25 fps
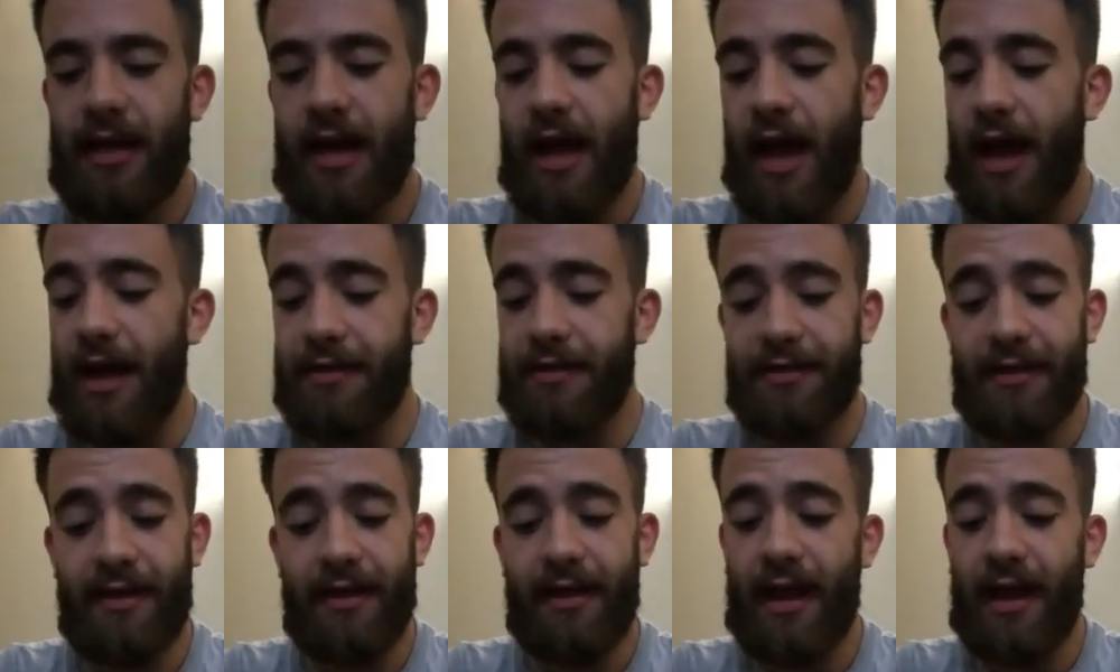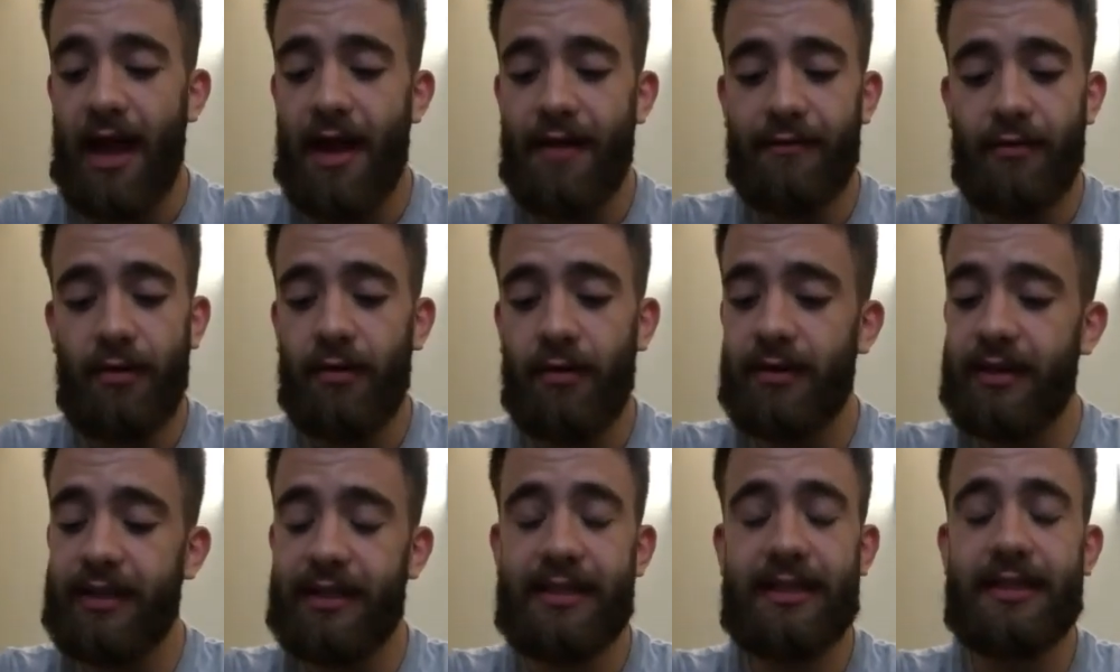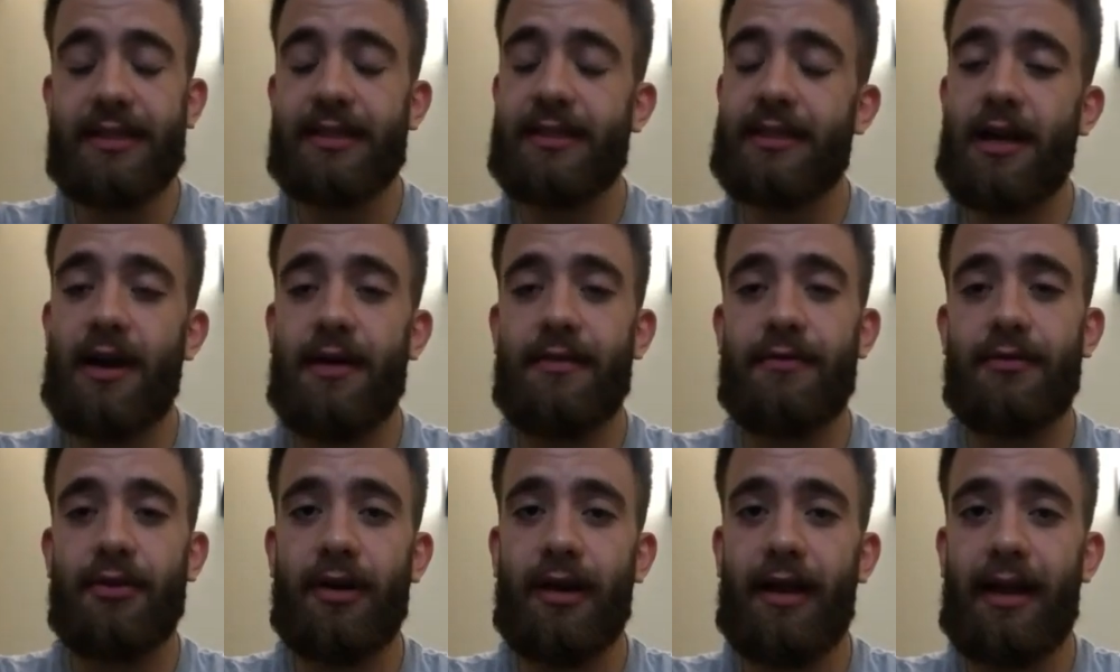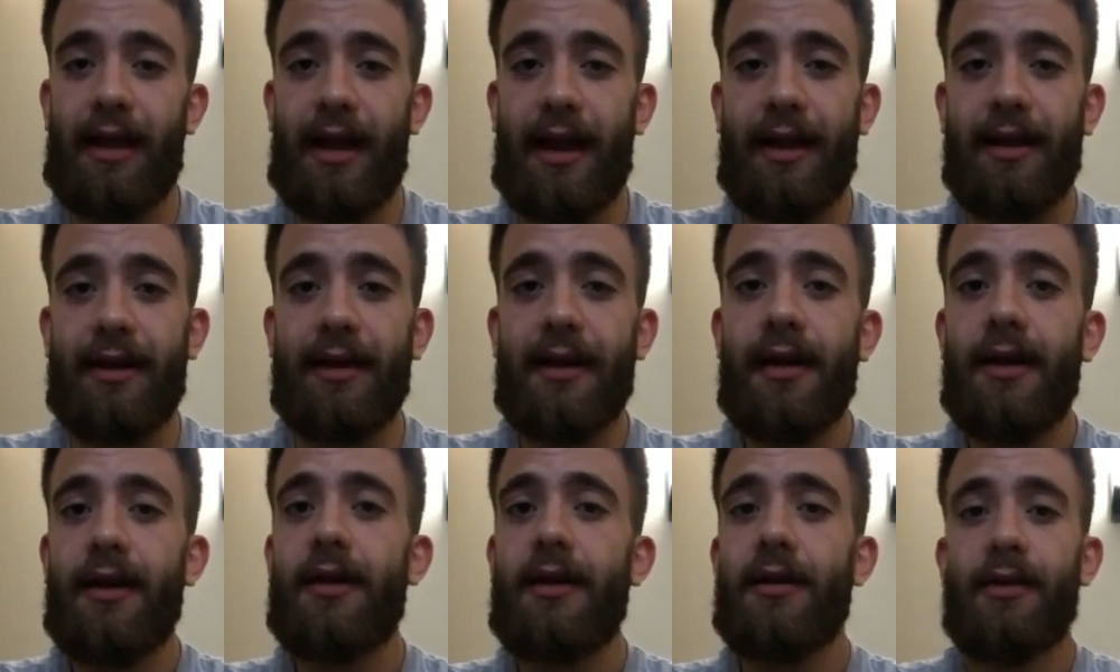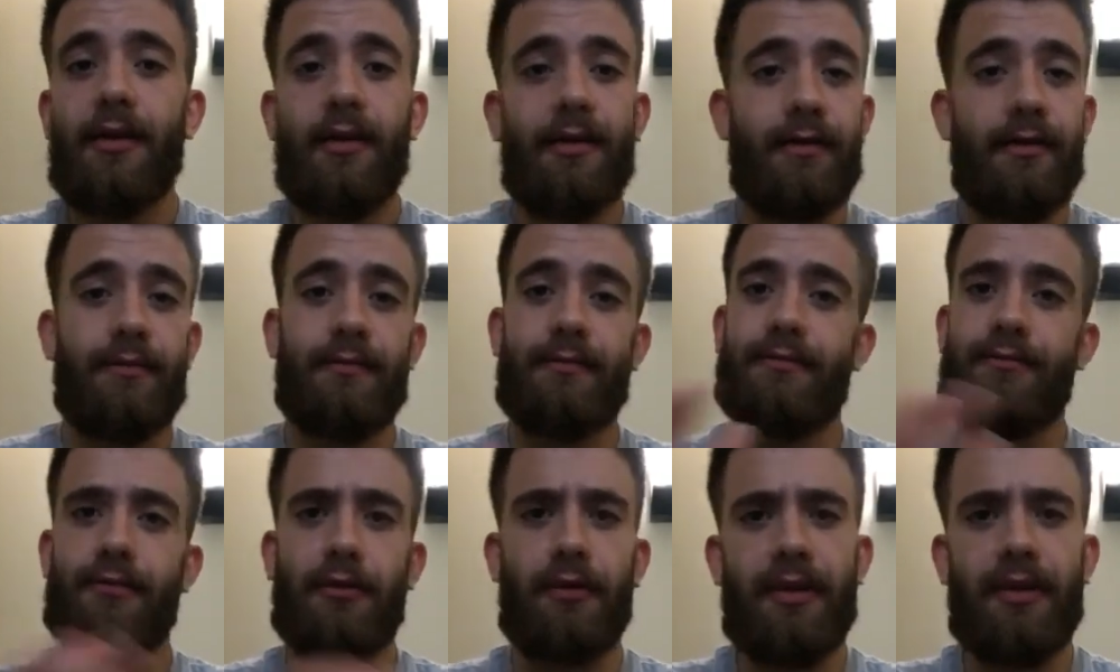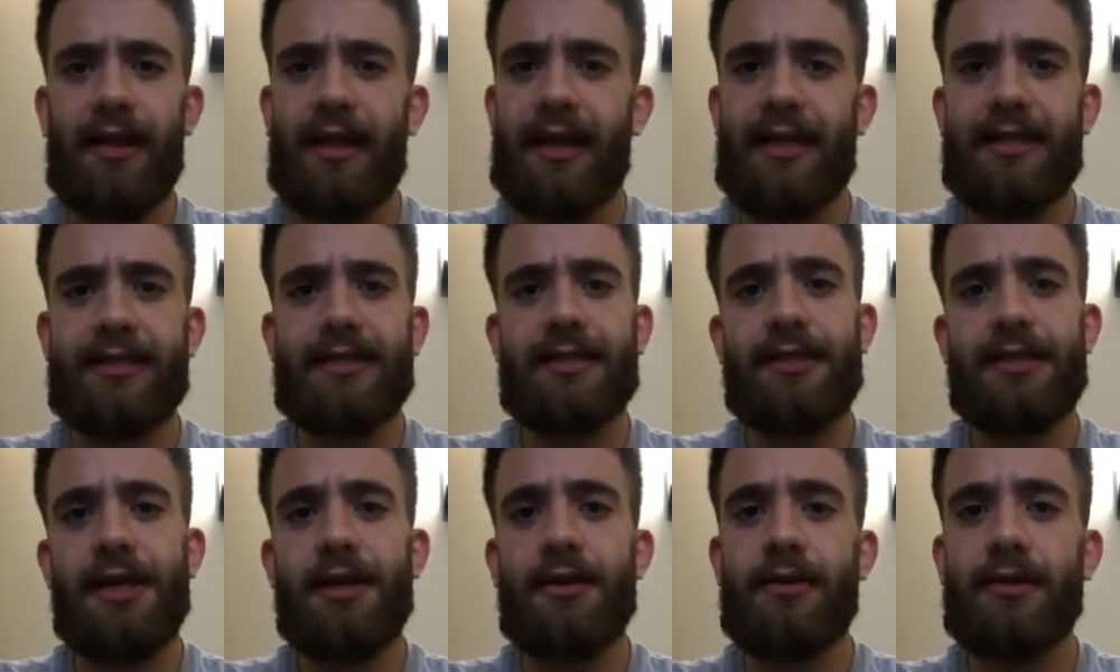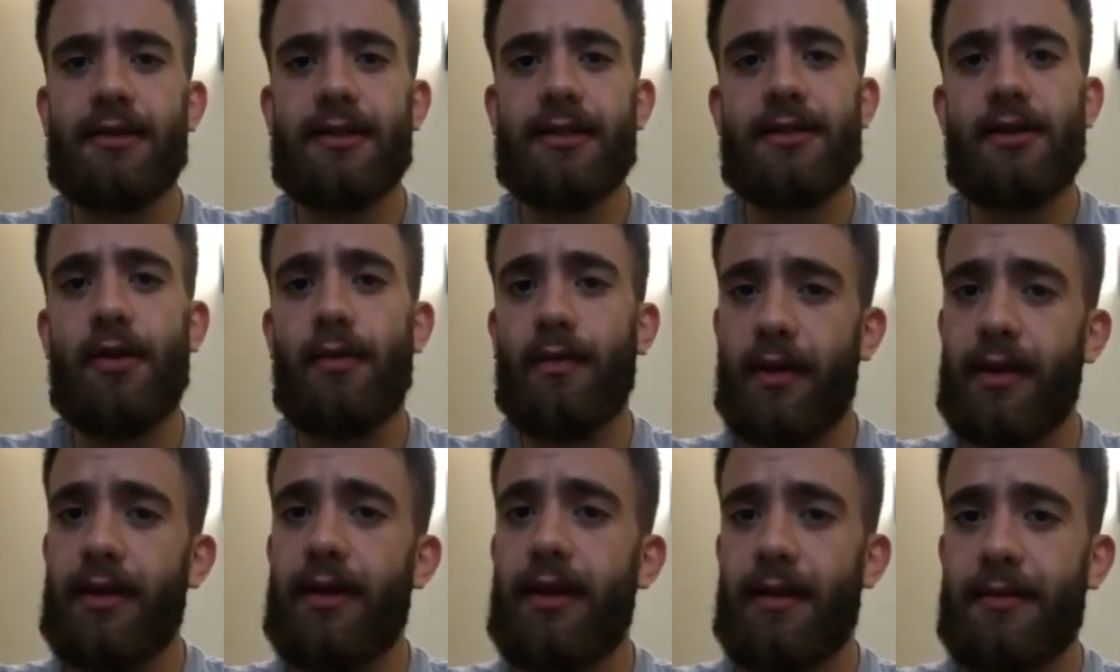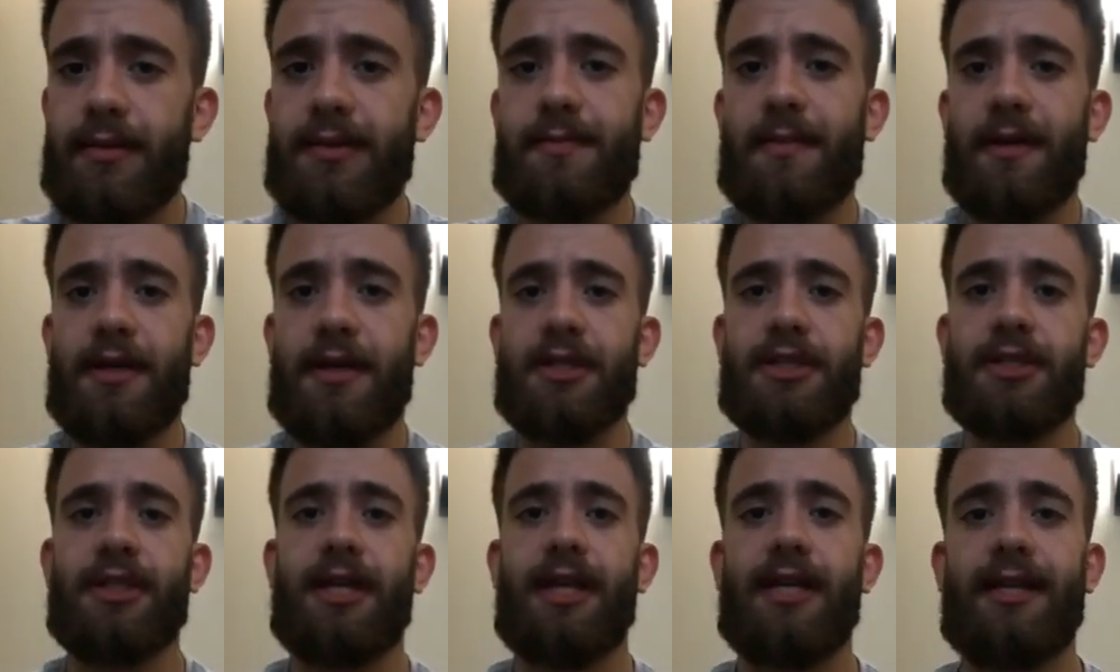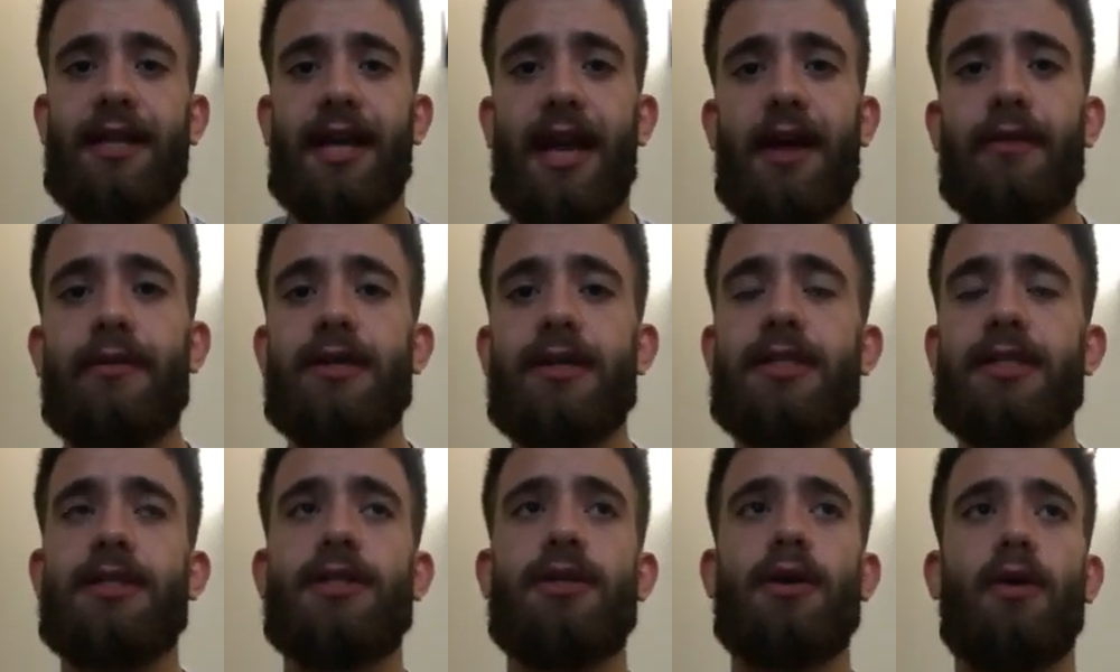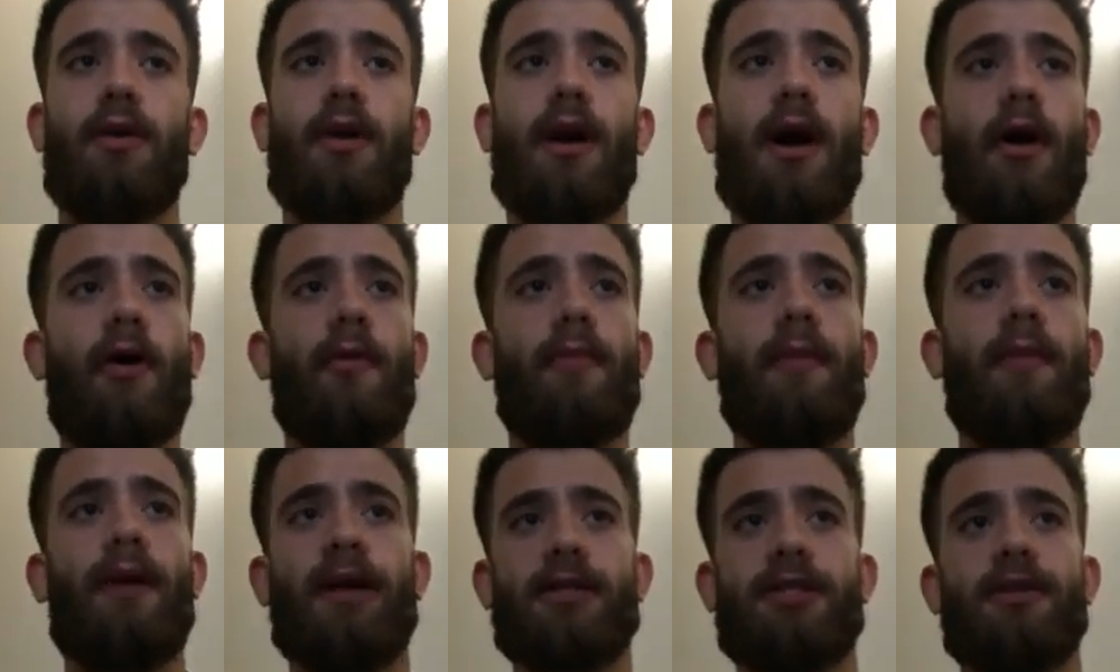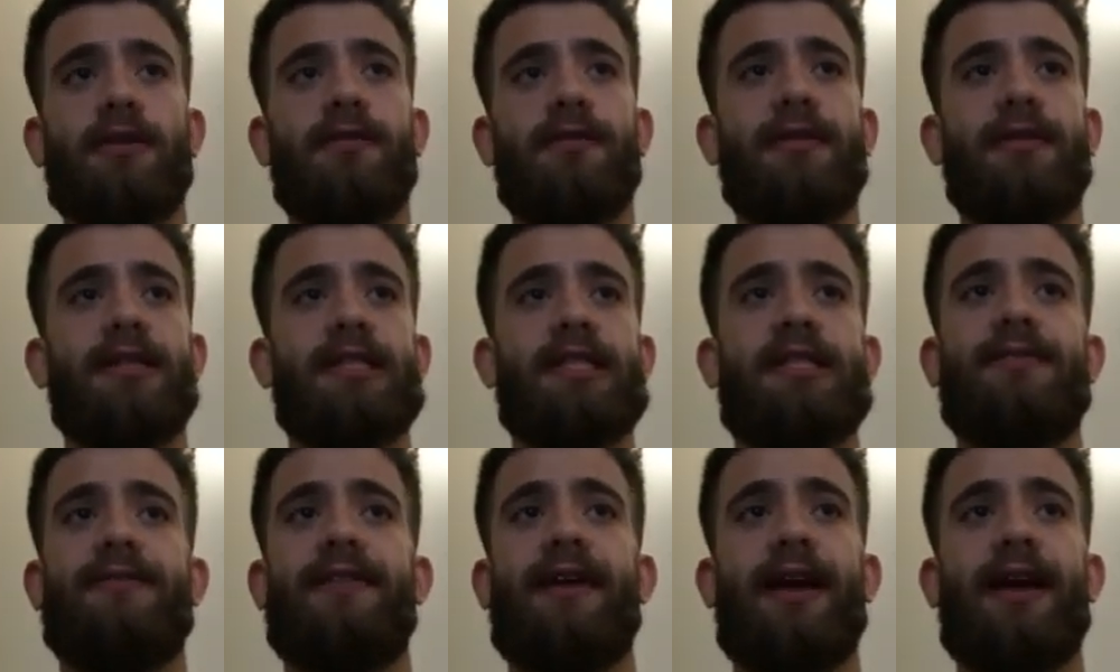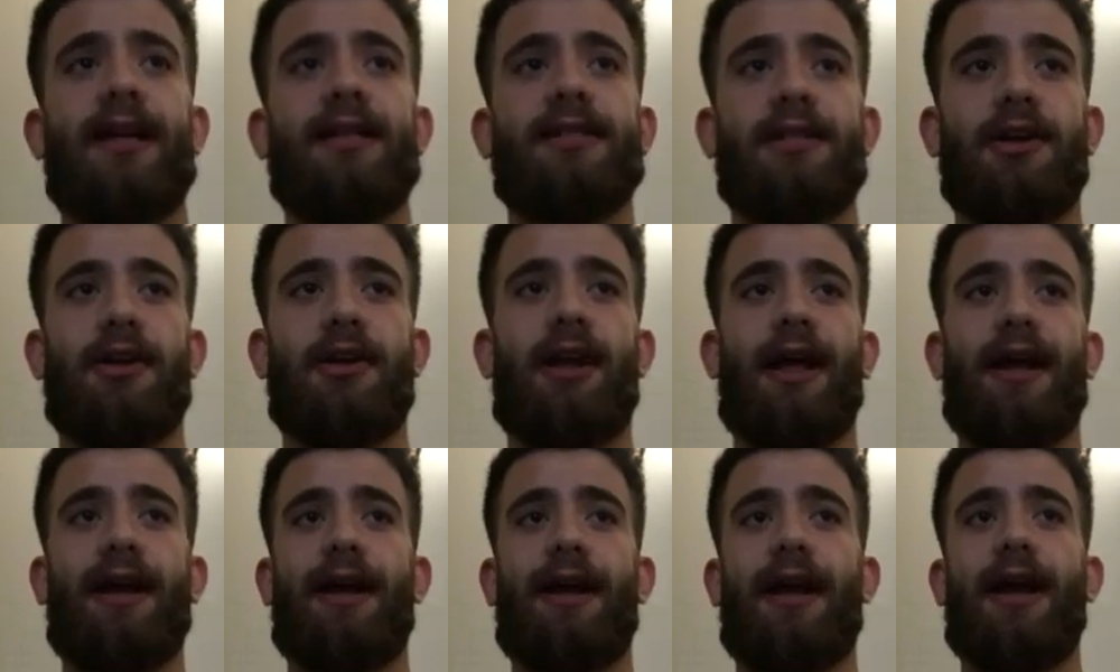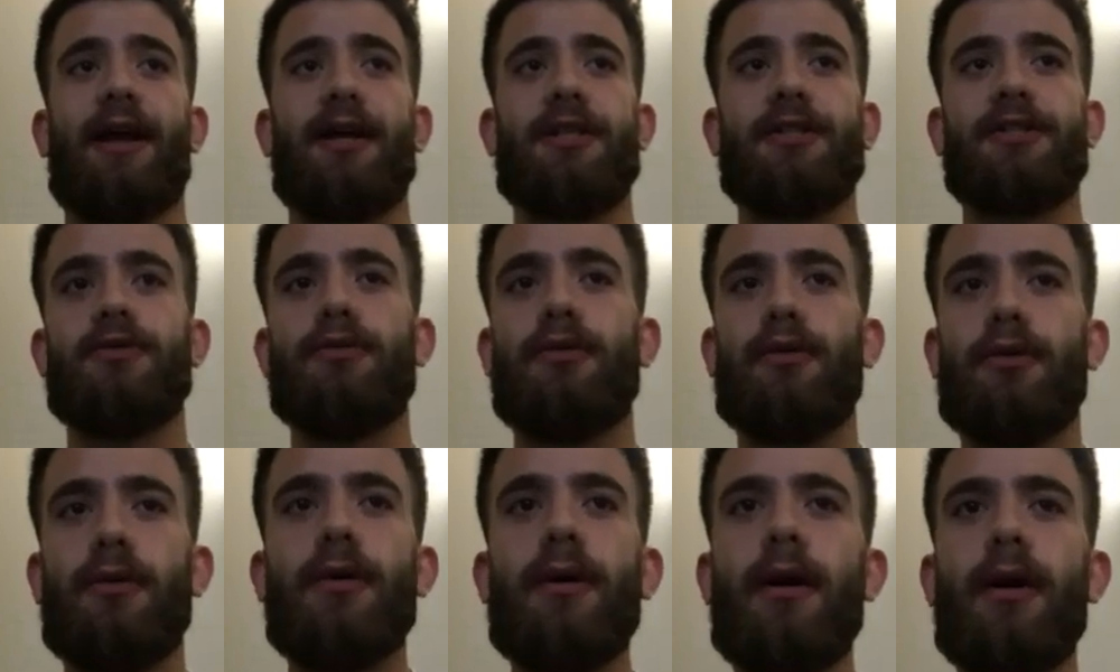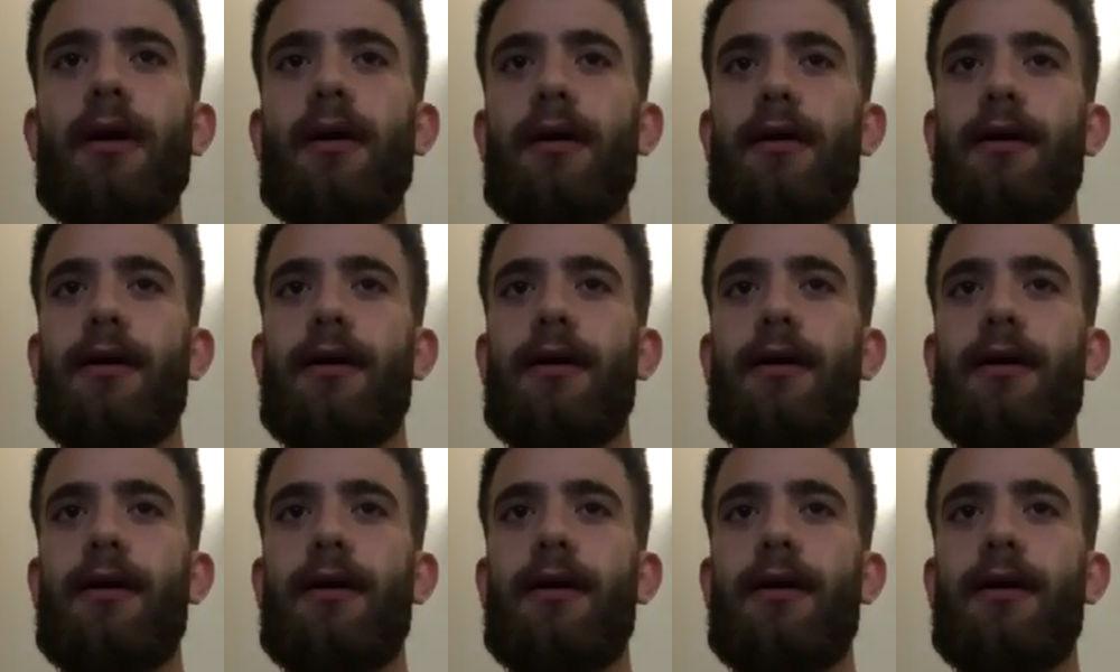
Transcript: I think I've only discovered like for the last year or so, especially at Gary's show, how much of these fans are like actual,